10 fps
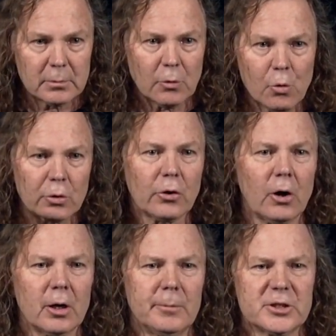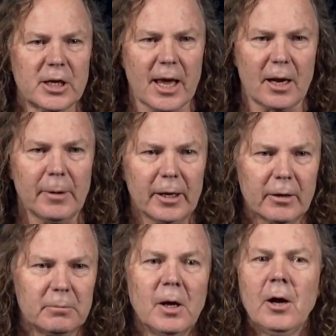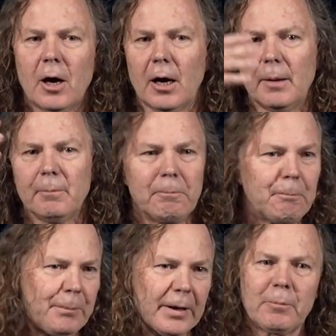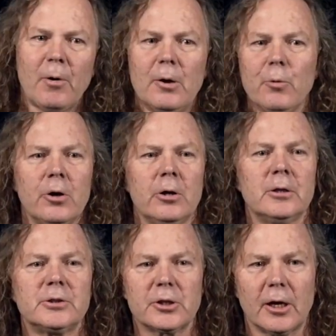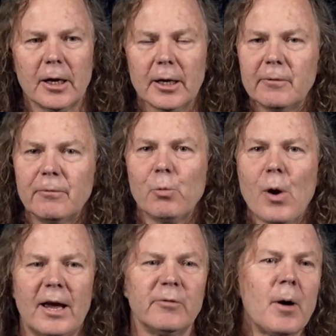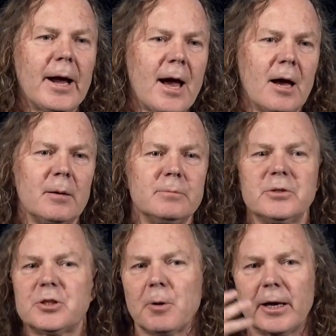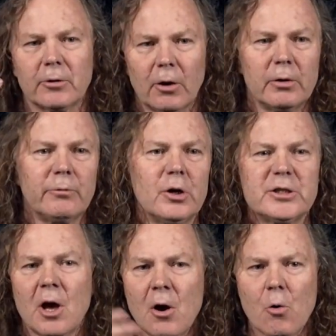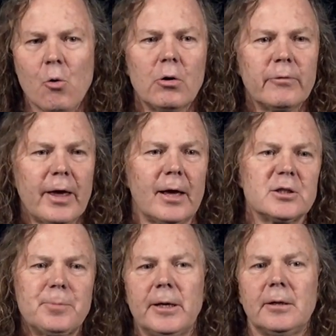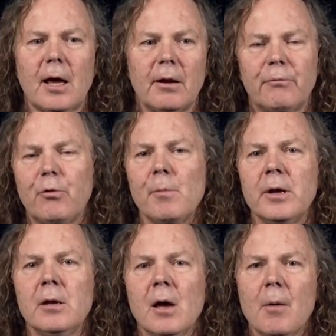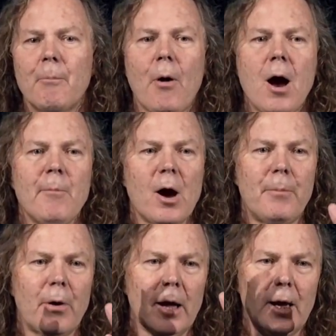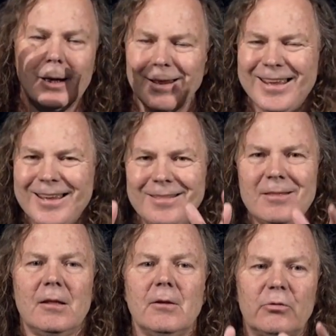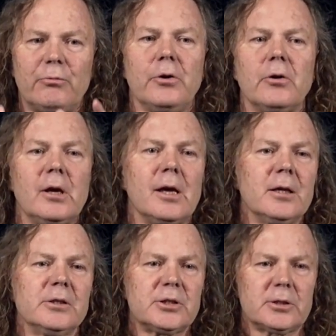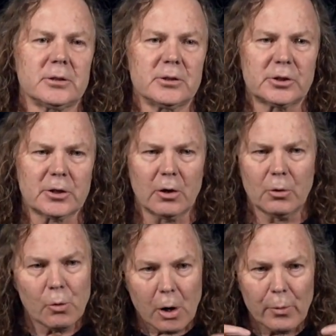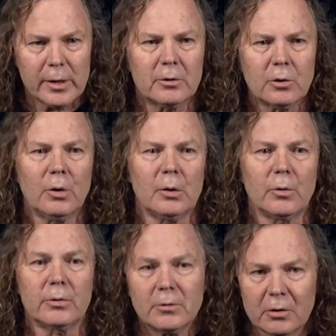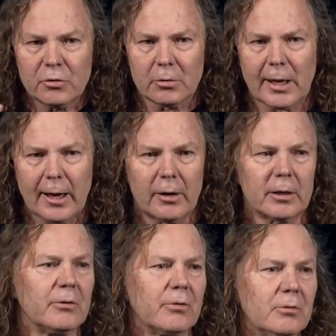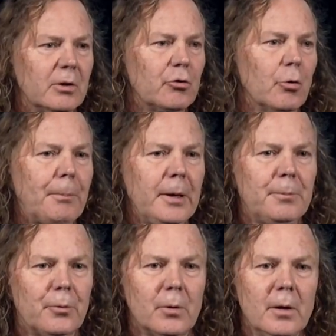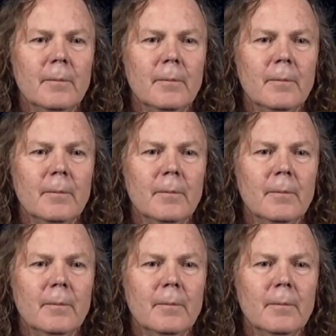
autonomously animated. I pick my words, I wave my arms, my tone of voice, all of that has been done for me by my brain in this very instance. So what we're doing with digital characters and digital people